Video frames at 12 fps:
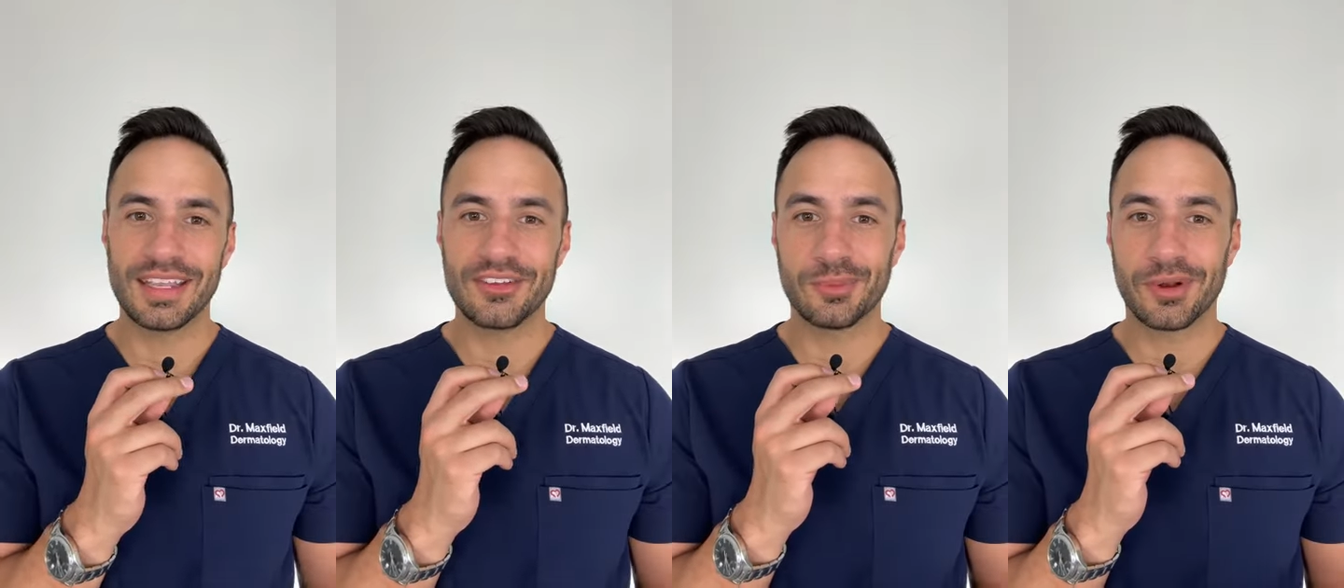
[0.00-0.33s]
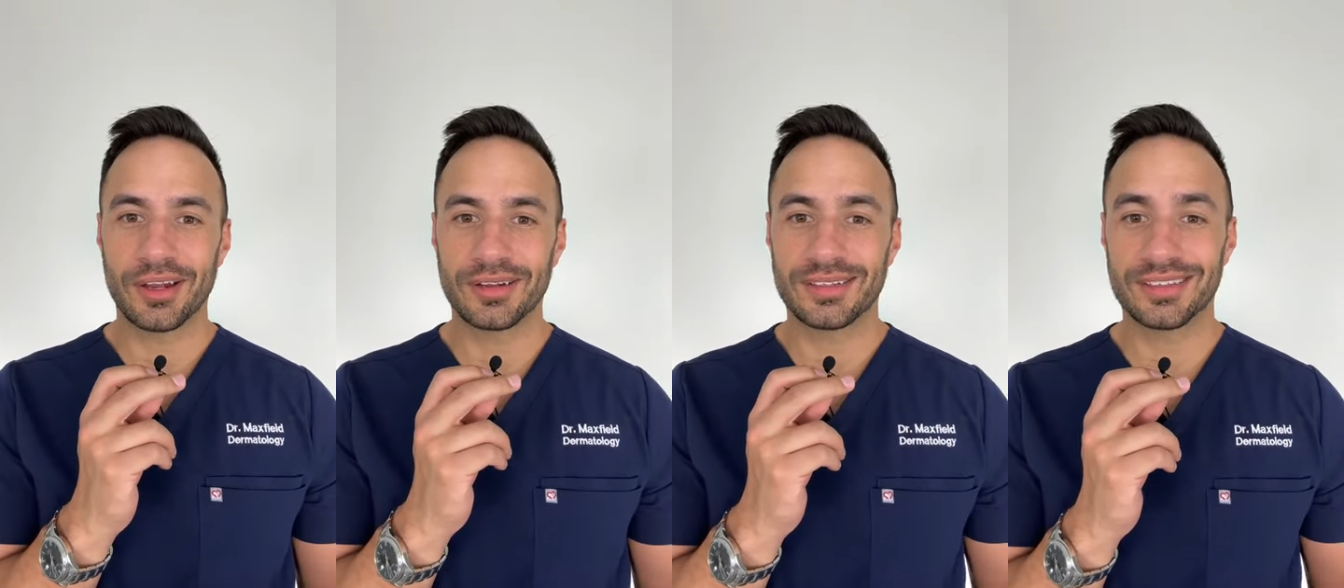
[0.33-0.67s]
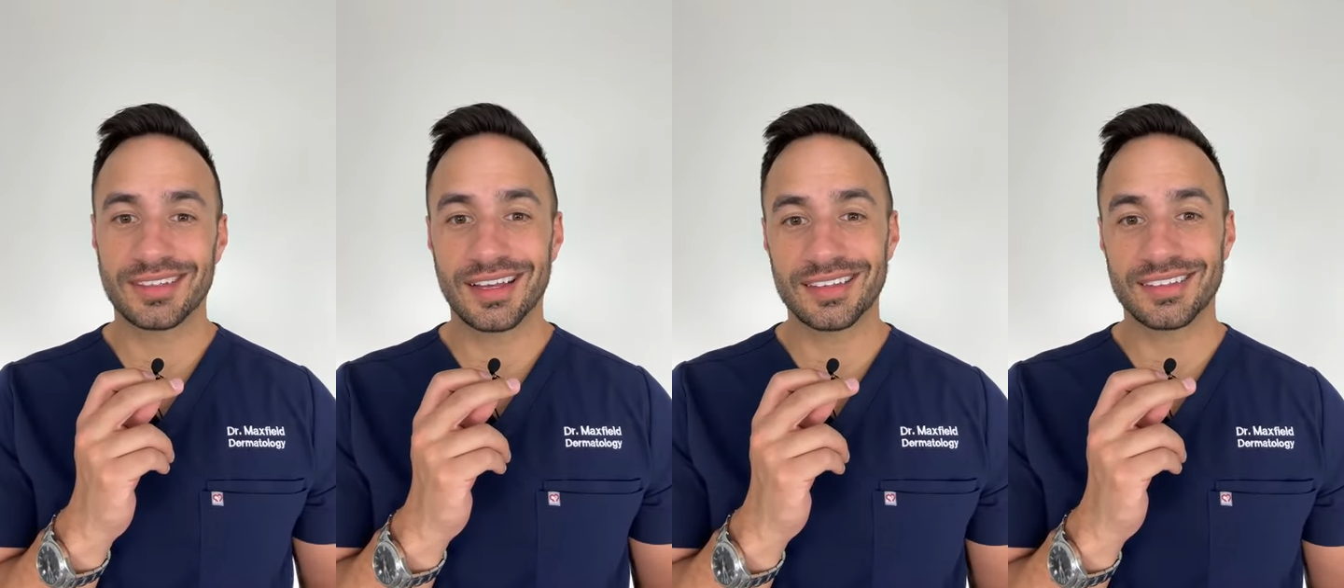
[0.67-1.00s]
Each product
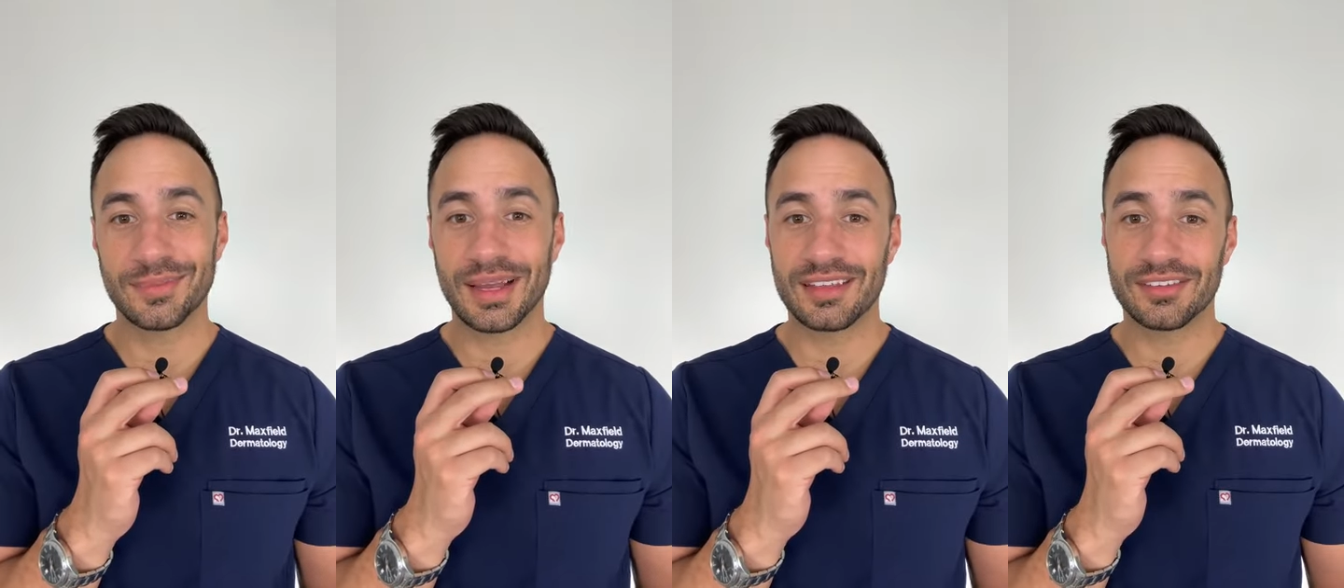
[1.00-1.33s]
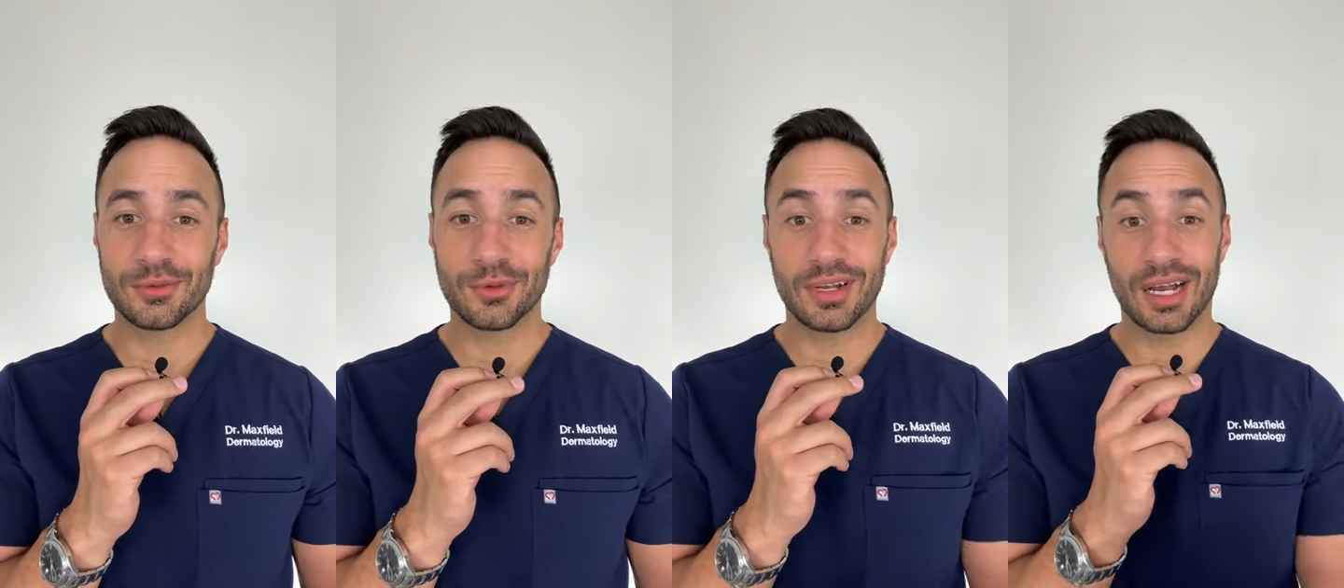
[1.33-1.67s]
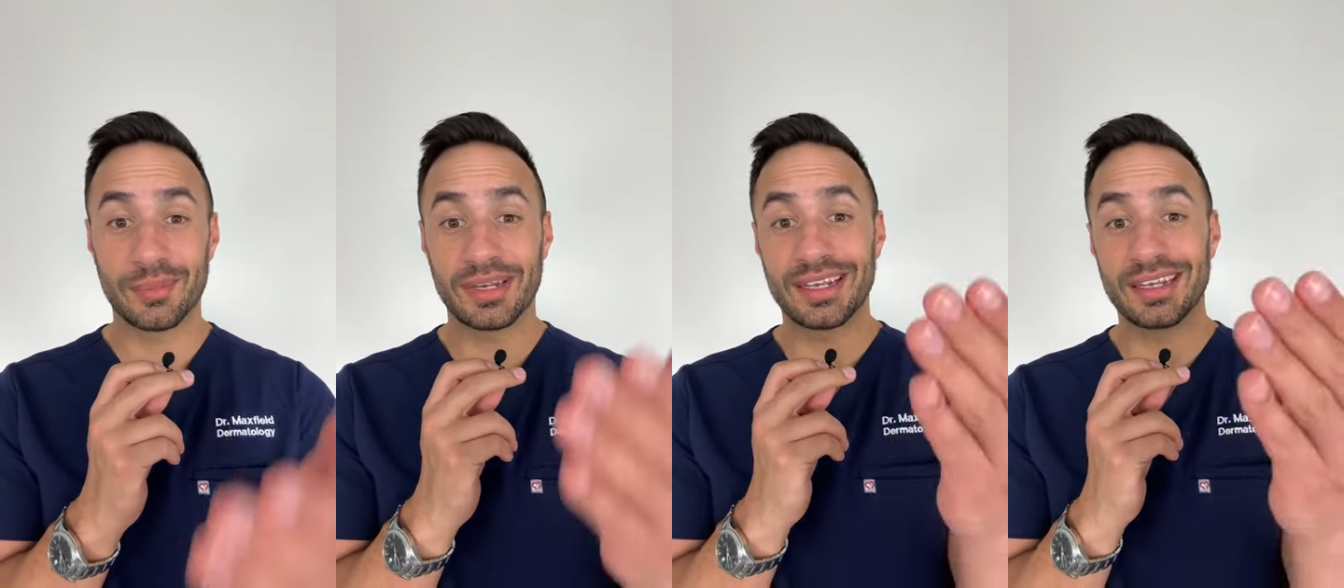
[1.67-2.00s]
is customized to
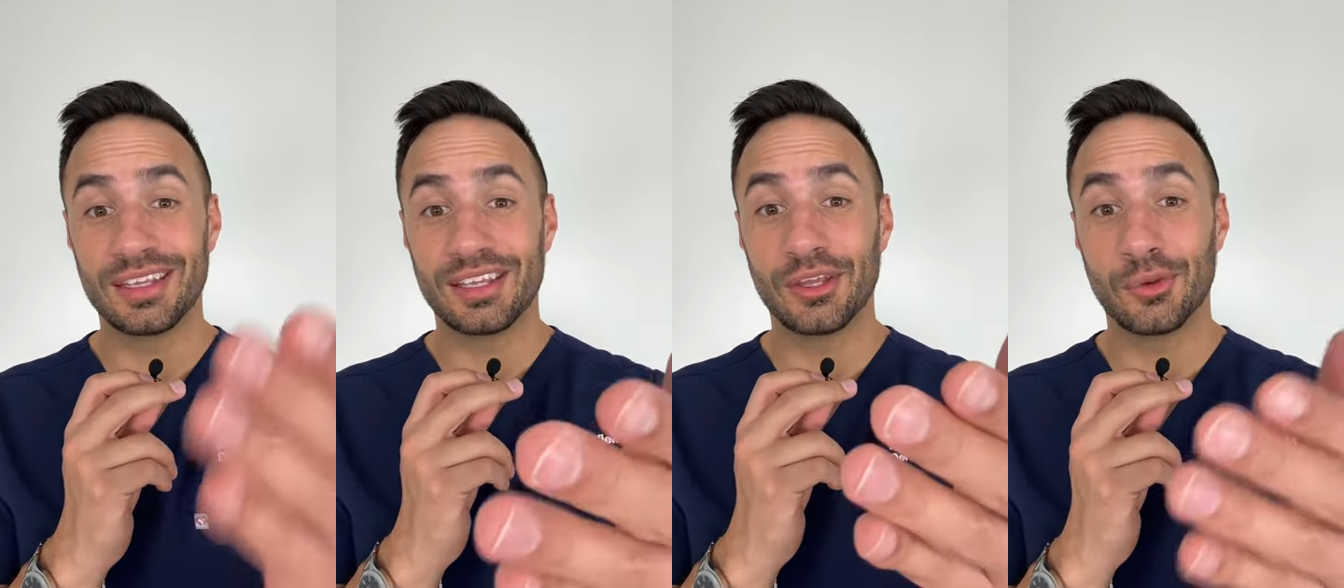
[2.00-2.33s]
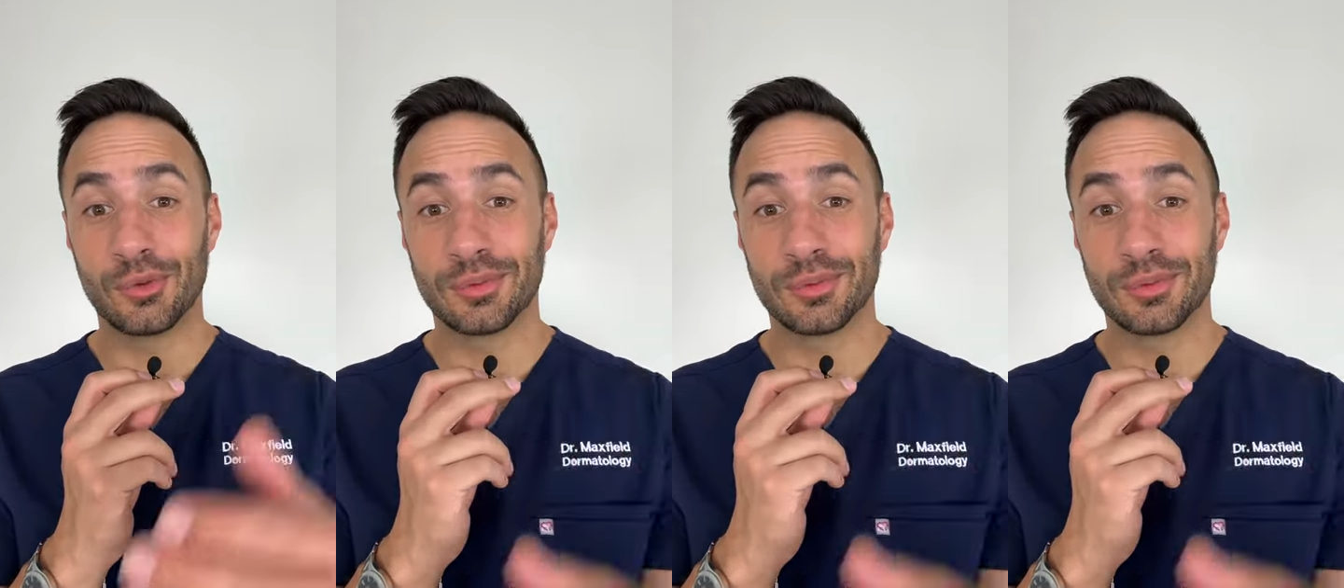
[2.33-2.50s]
accommodate you.